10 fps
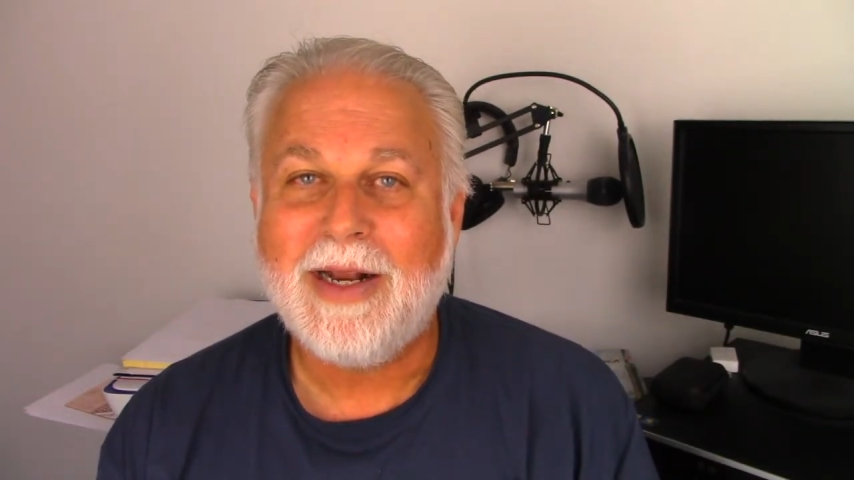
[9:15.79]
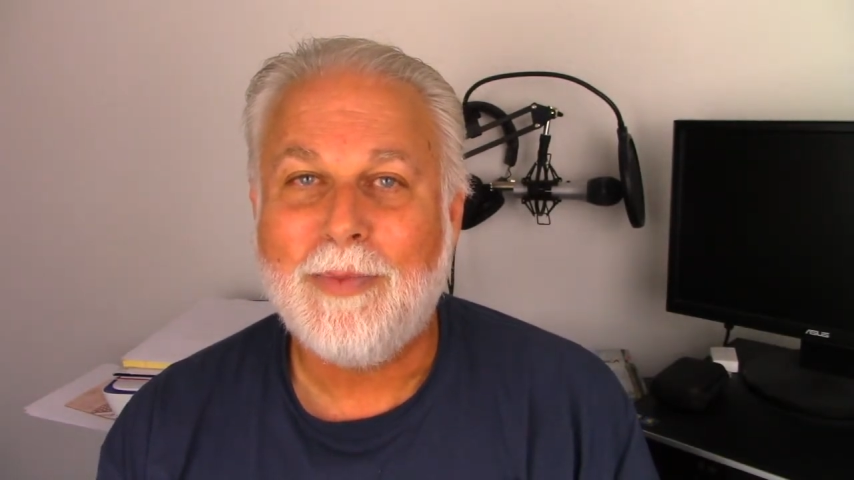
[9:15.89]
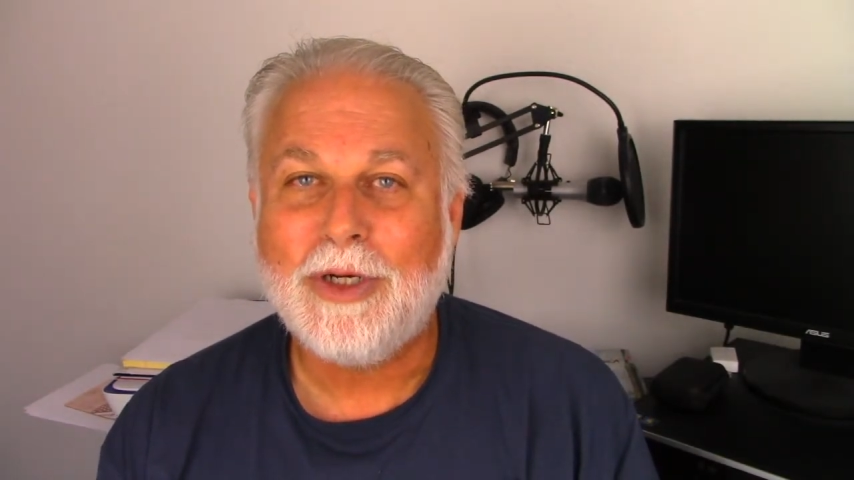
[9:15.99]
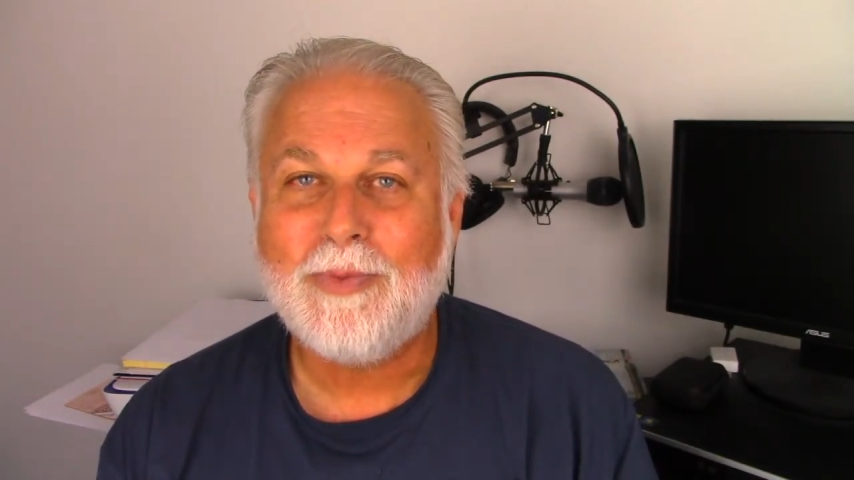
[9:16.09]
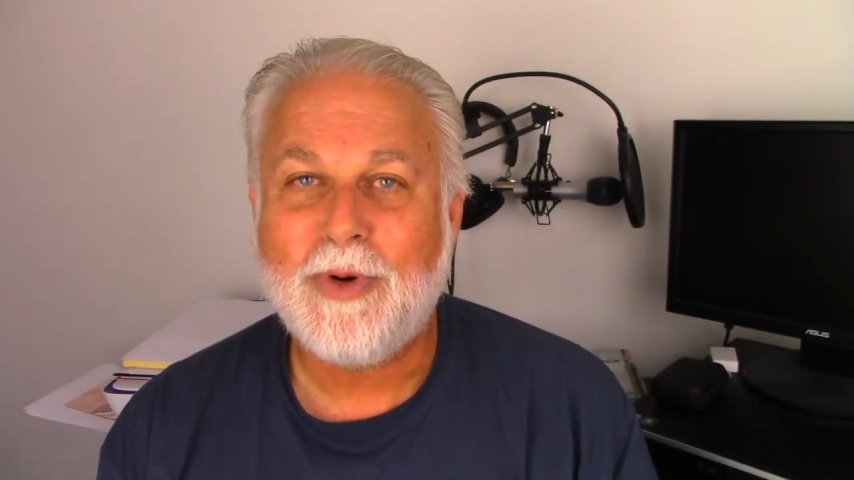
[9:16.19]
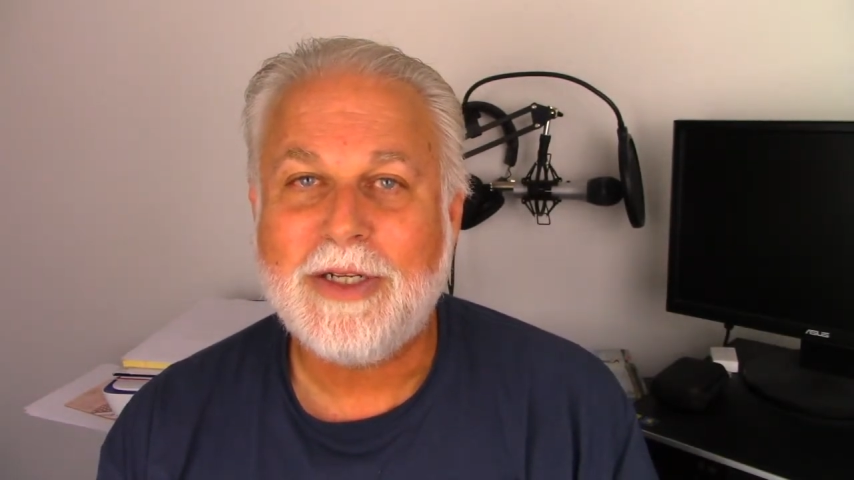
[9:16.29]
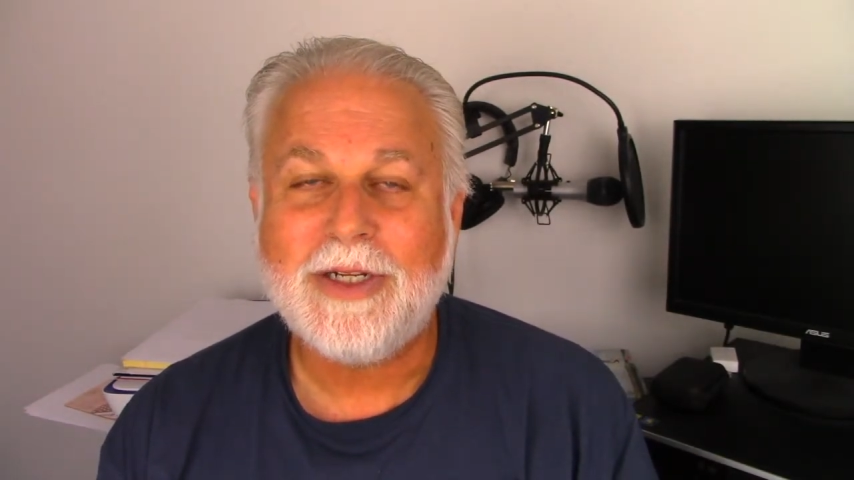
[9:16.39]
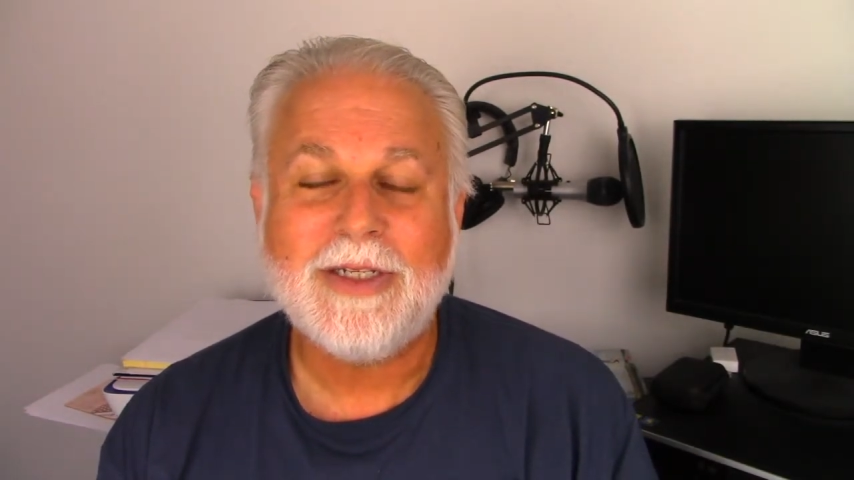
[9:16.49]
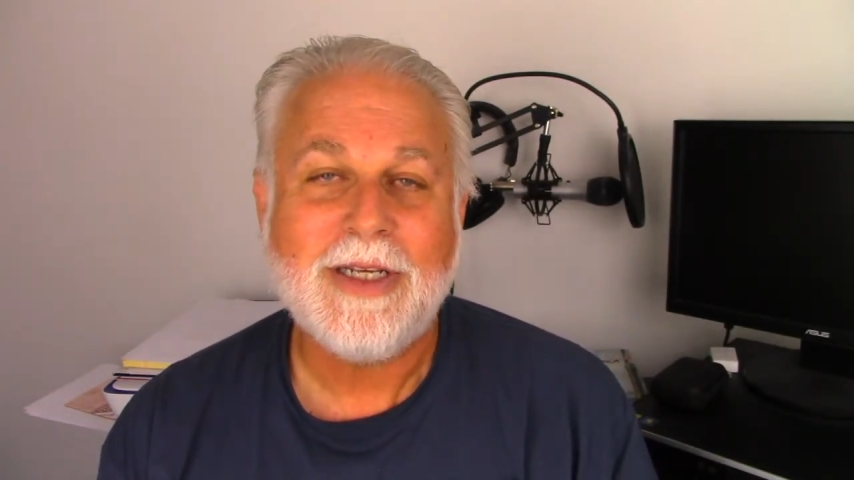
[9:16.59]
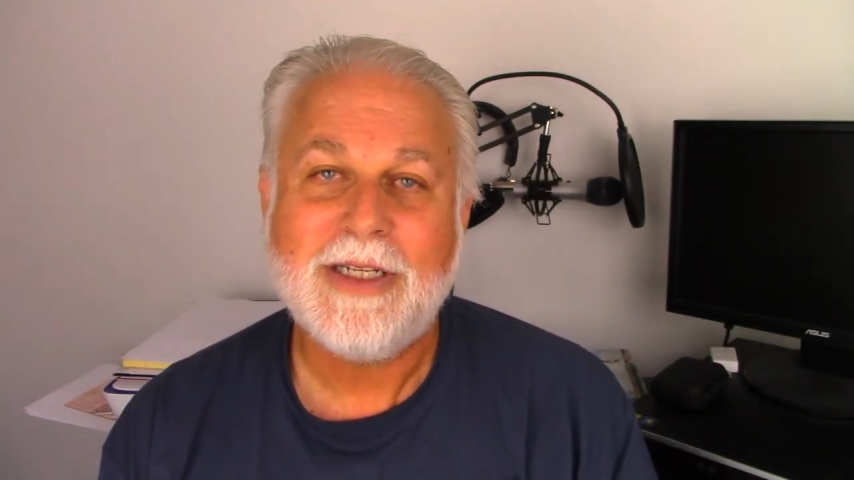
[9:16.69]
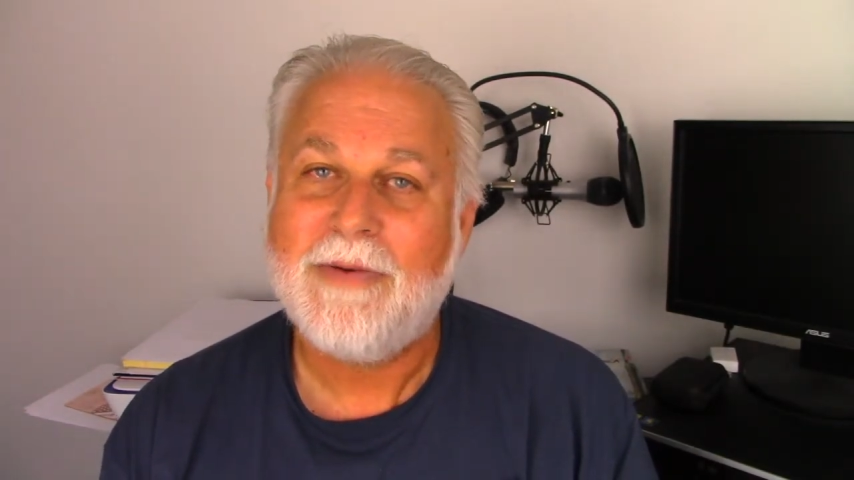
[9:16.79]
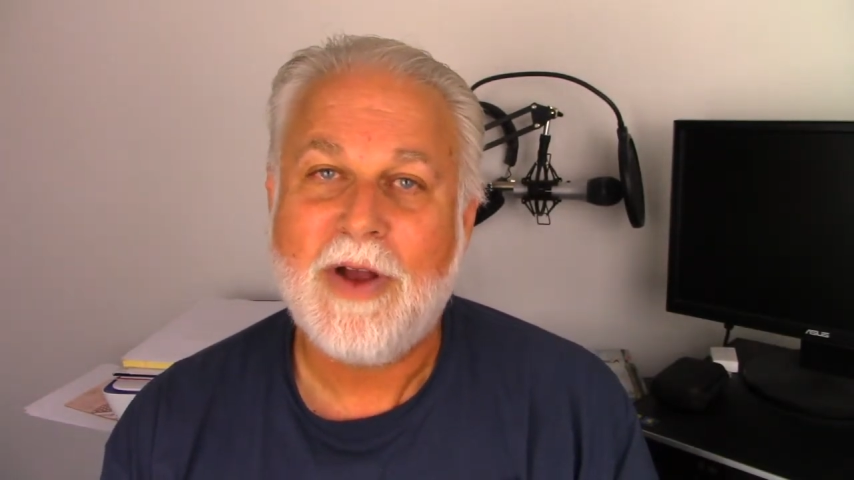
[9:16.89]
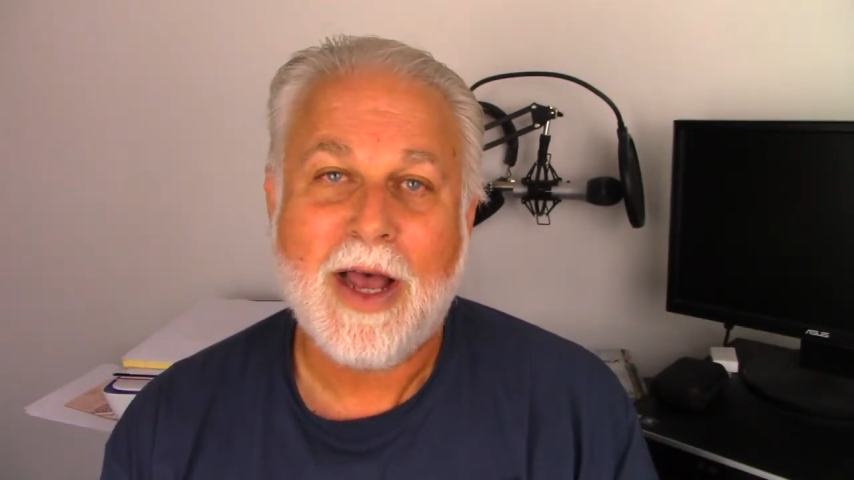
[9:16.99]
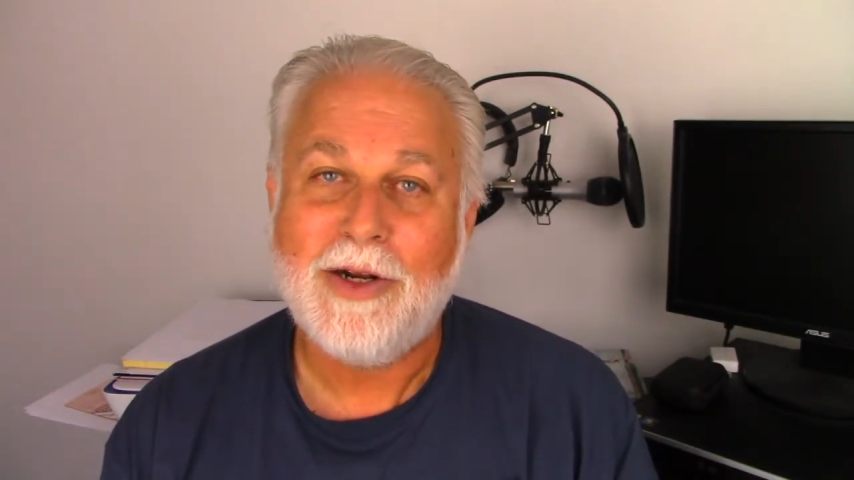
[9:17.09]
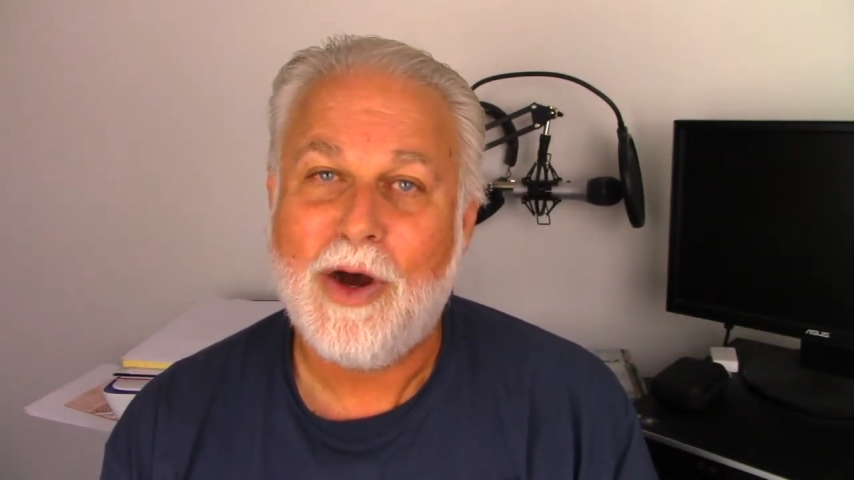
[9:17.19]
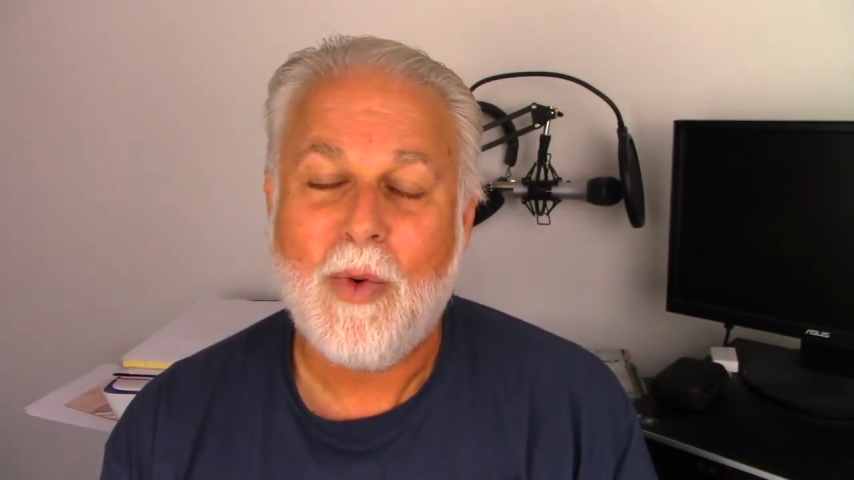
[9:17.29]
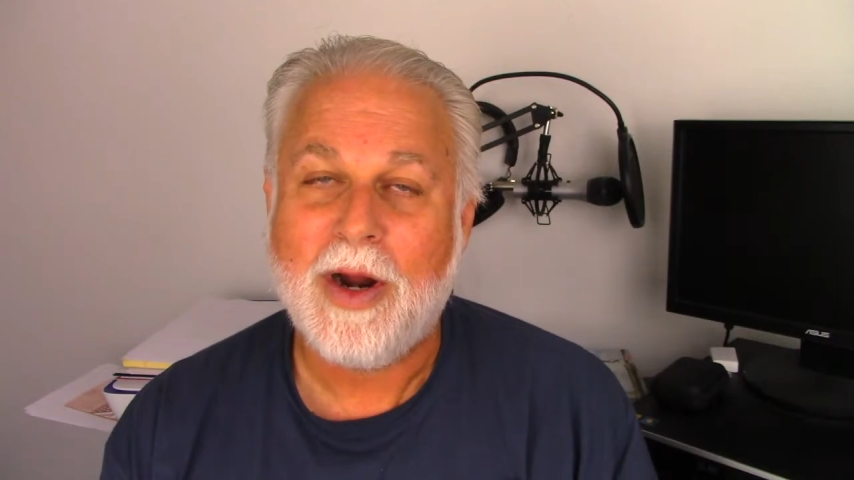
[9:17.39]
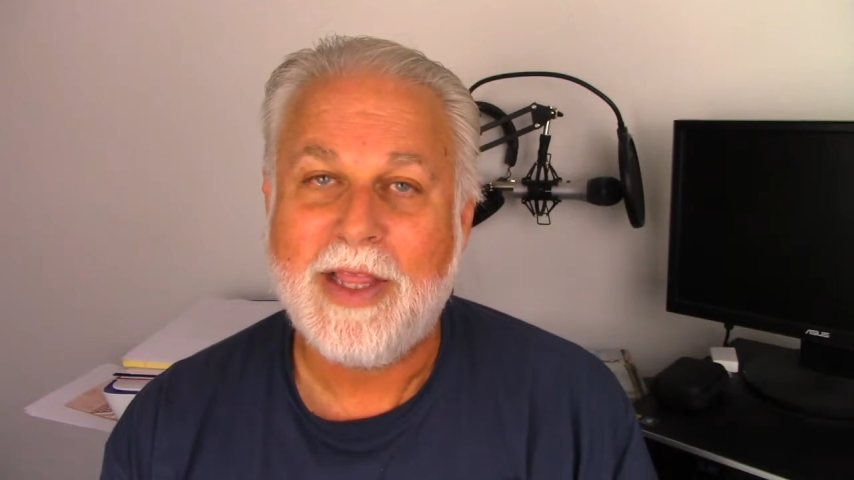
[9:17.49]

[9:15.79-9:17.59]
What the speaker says: and Bush presidencies have gone nowhere.